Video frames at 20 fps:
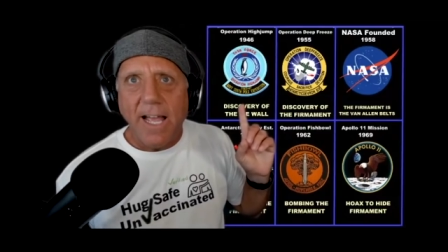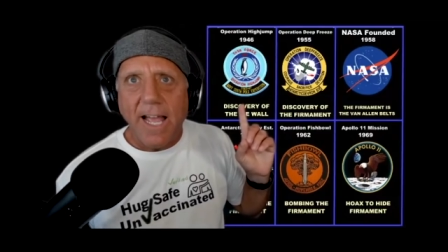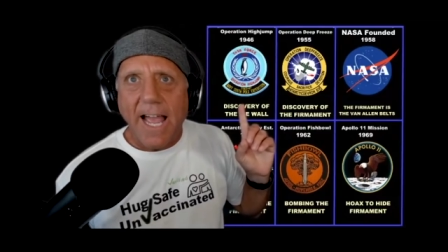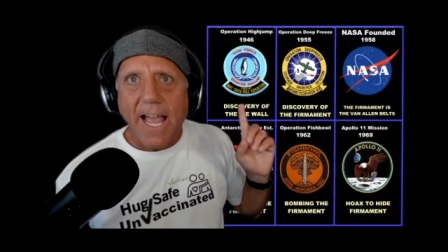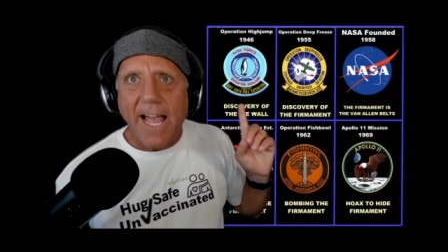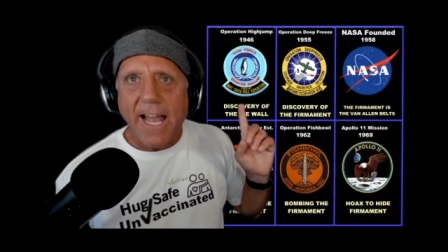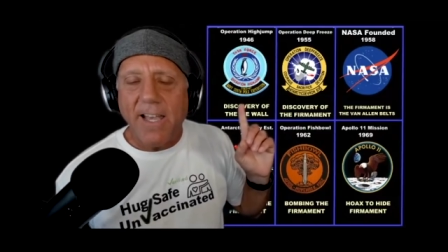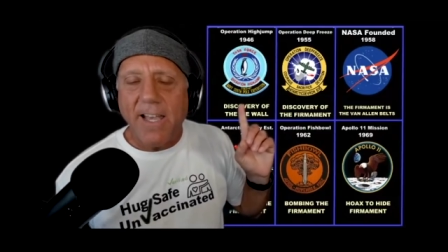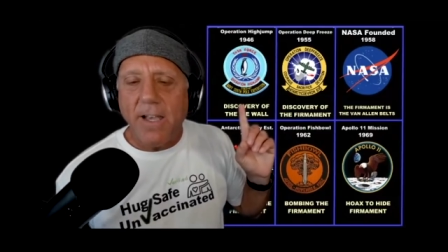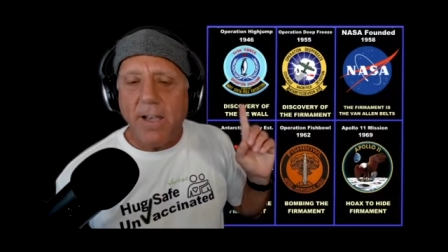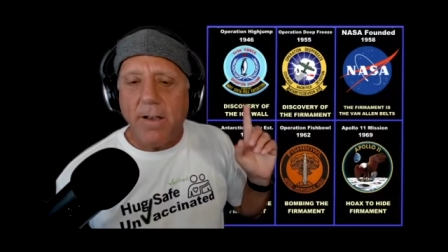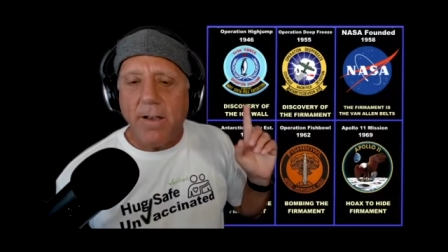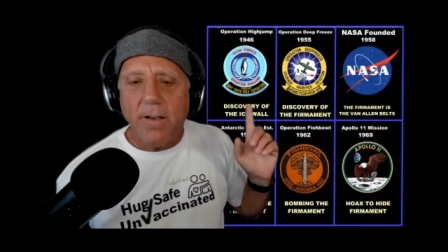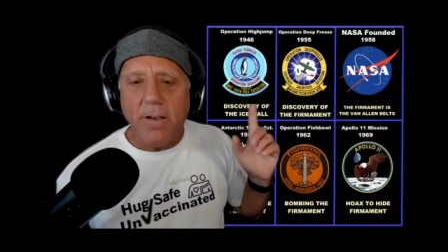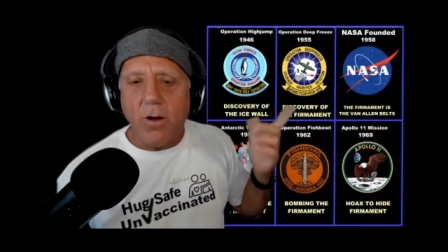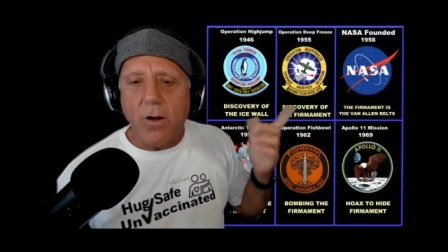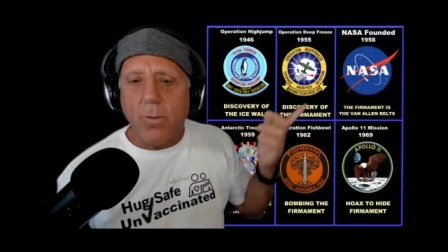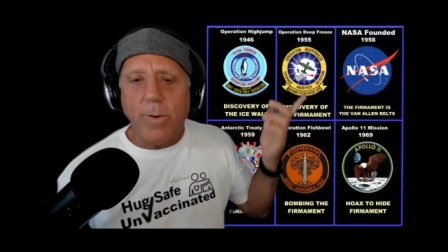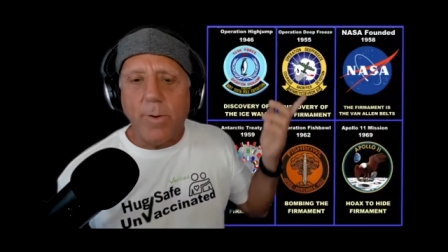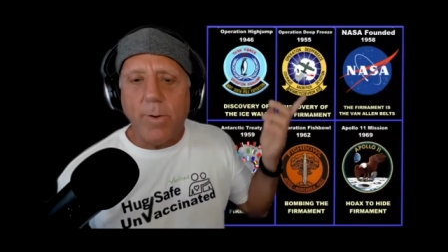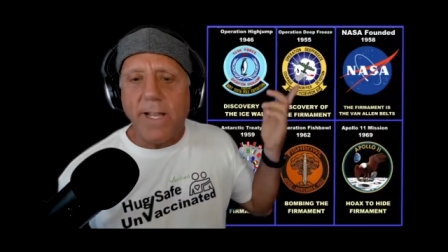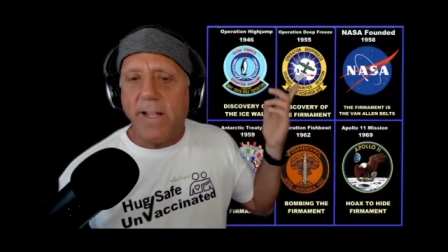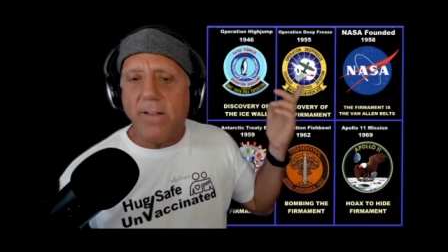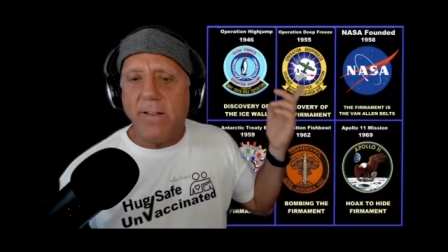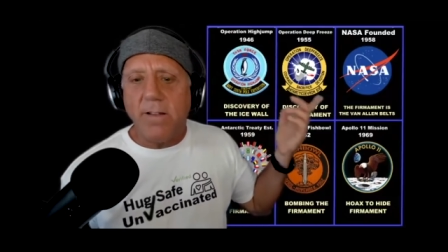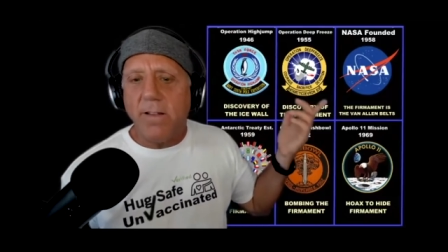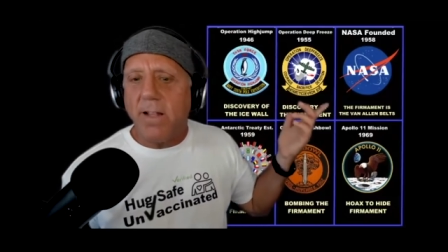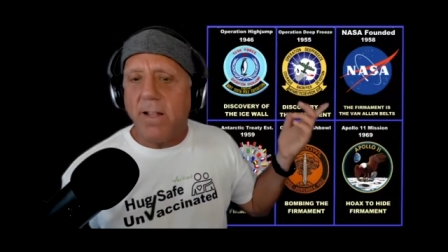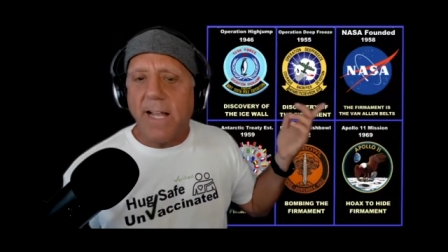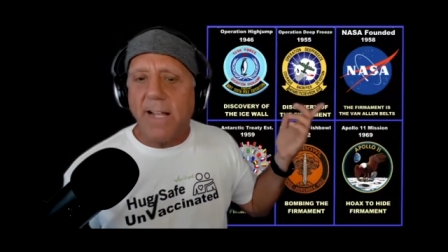and
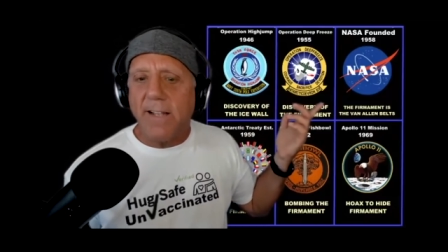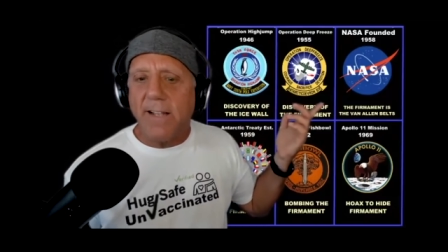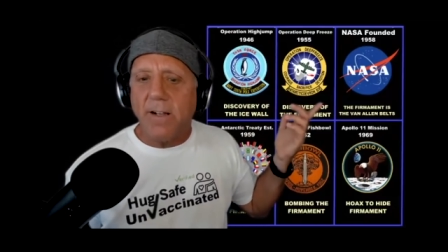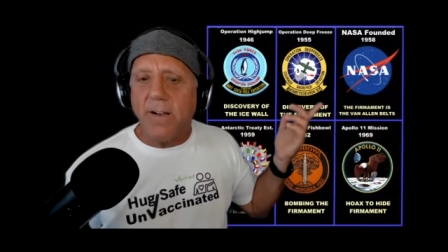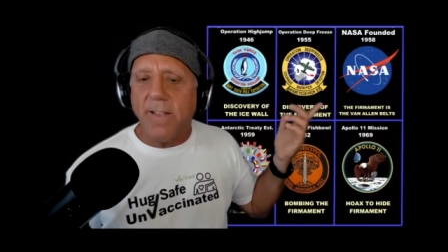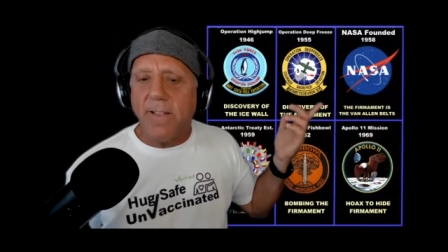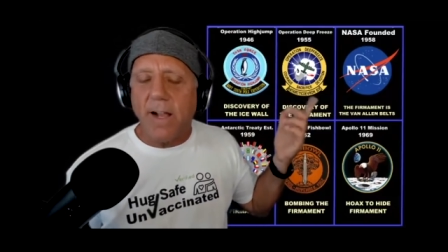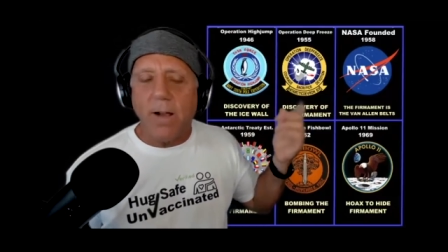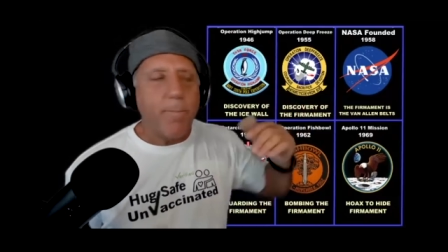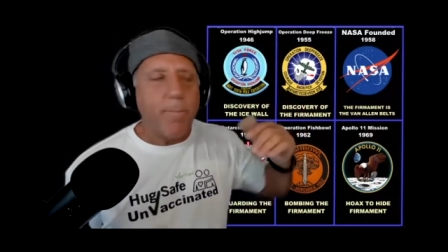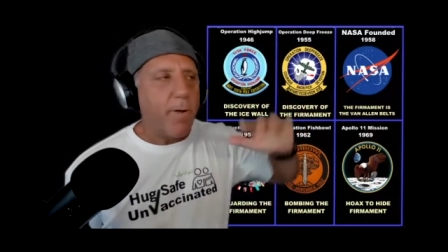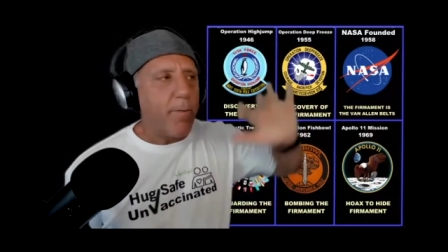nobody's allowed to go there.